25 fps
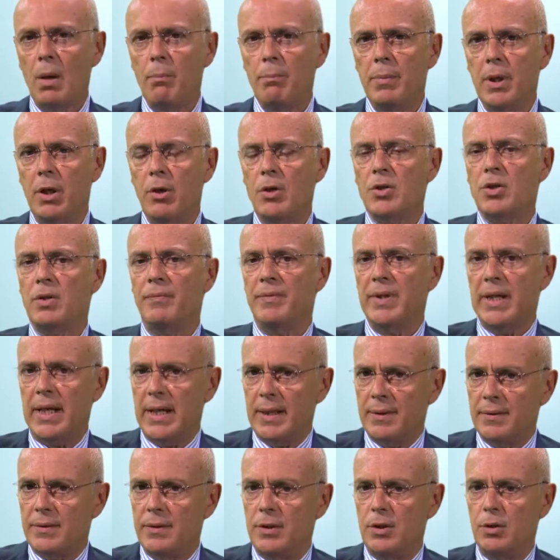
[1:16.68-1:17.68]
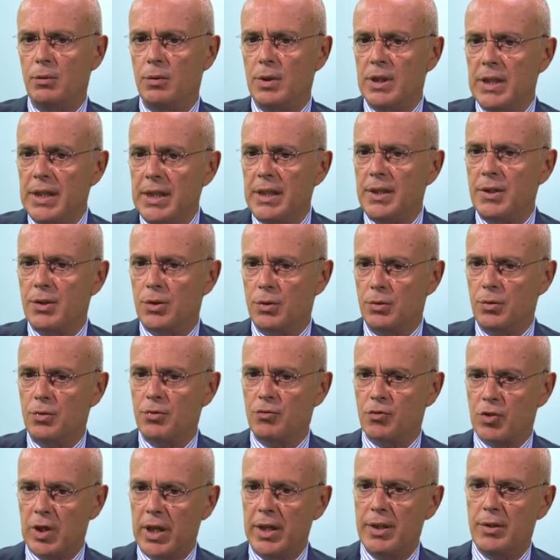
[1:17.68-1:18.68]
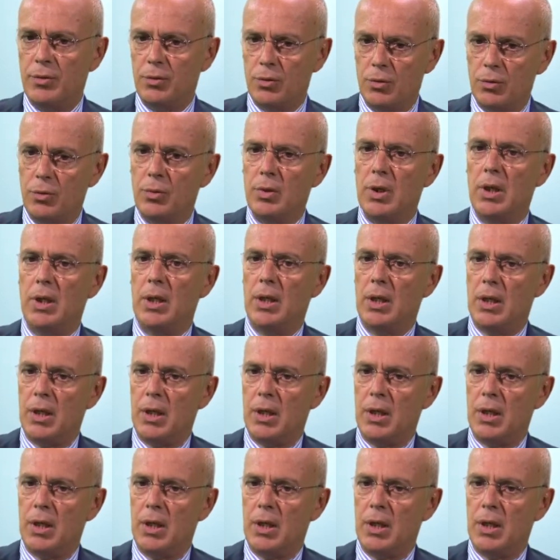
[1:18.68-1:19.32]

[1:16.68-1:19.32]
Because of that, you need to try to